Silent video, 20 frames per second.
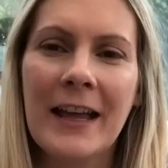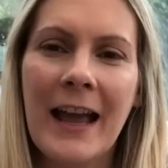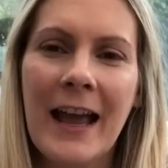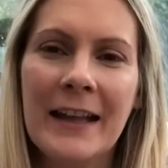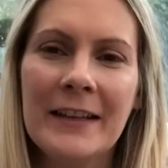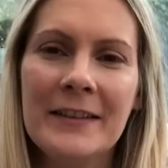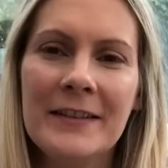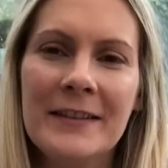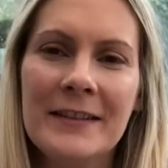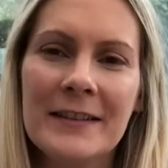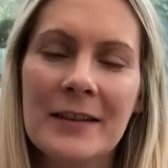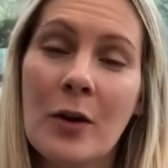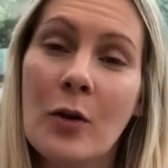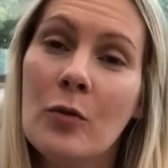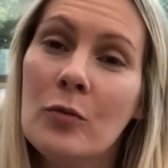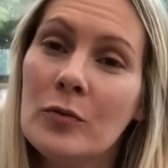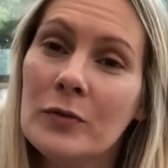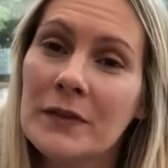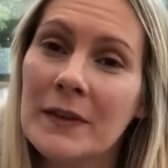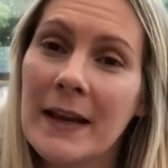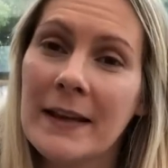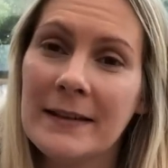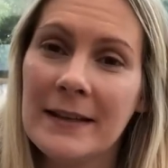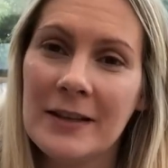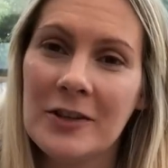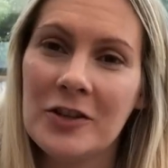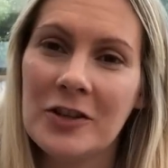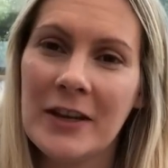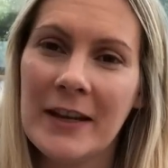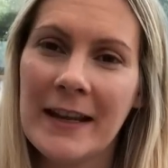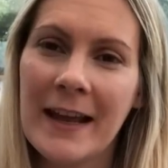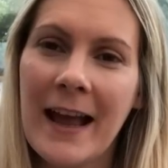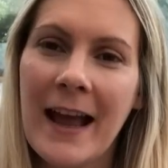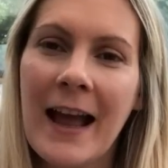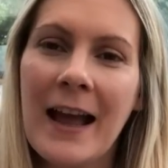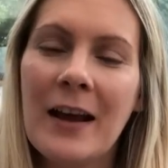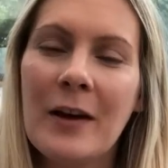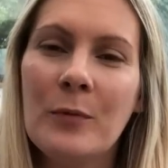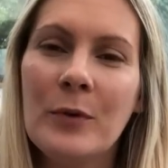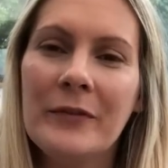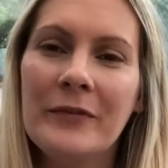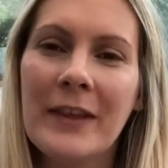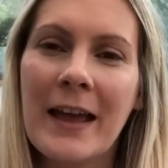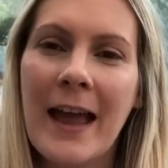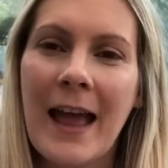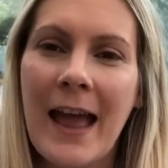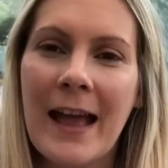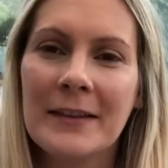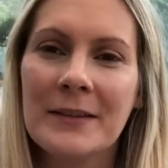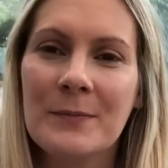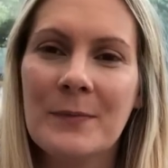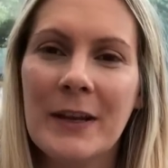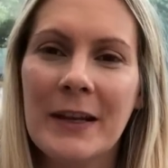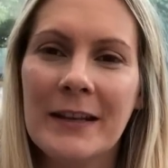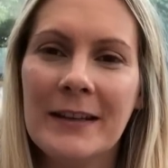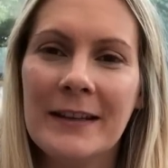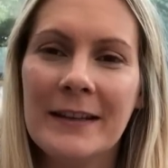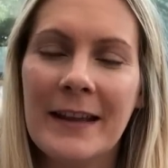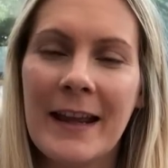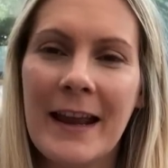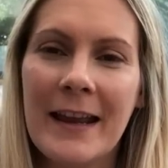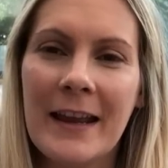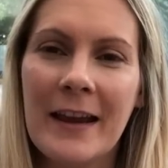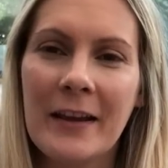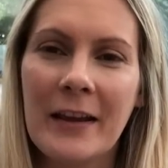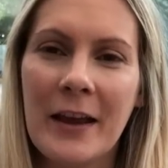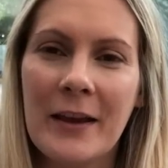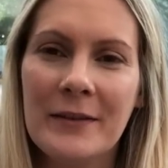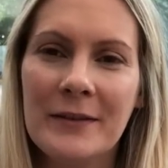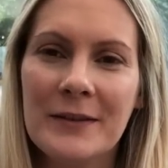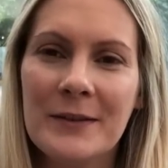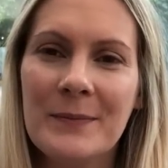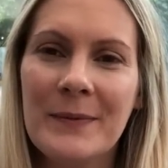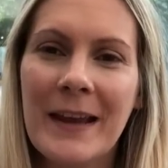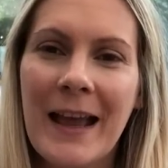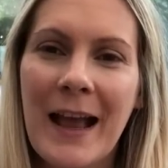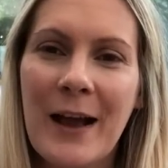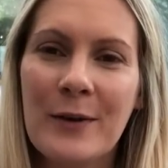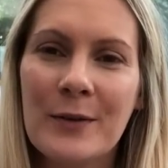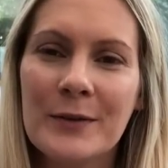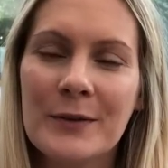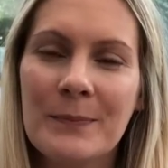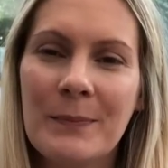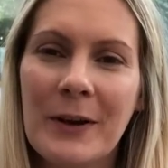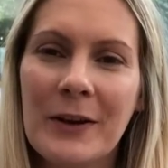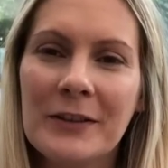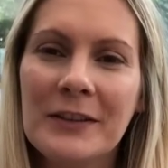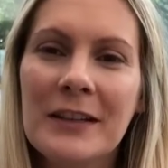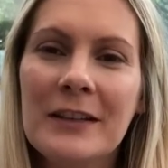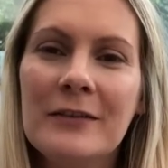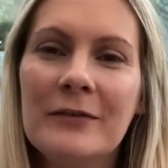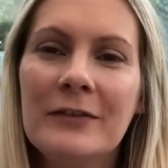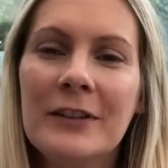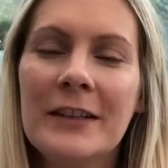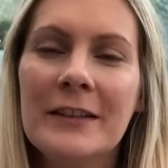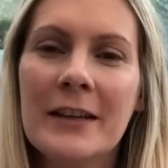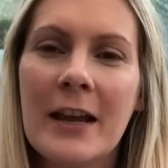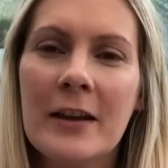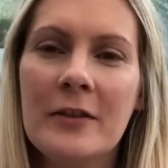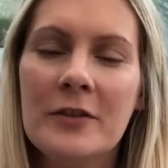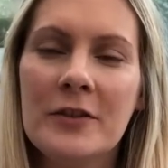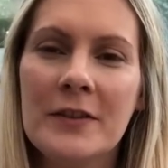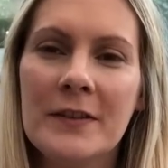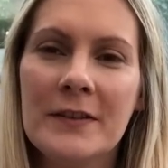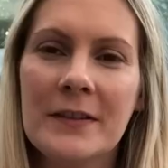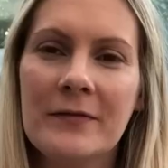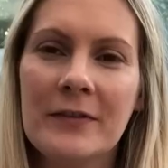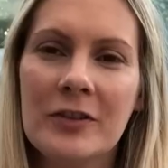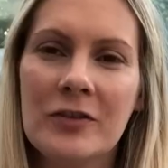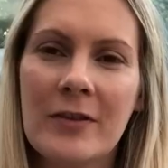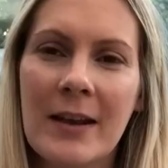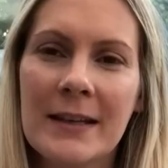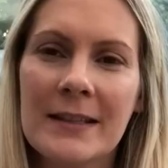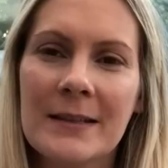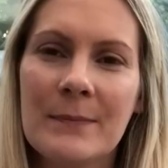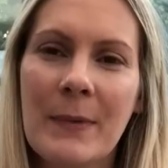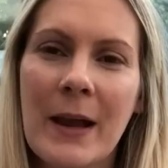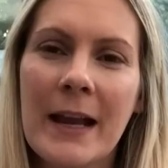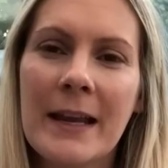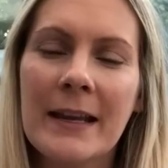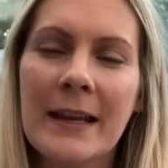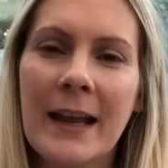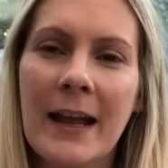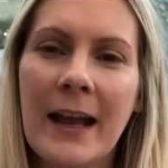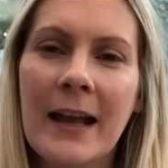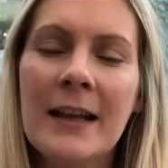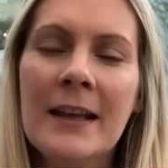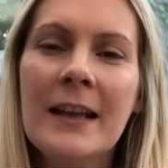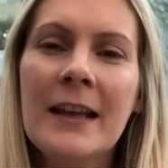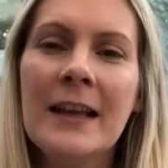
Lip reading: And also this year, with their admin, they are going to be helped by the lovely Notions of a Dressmaker.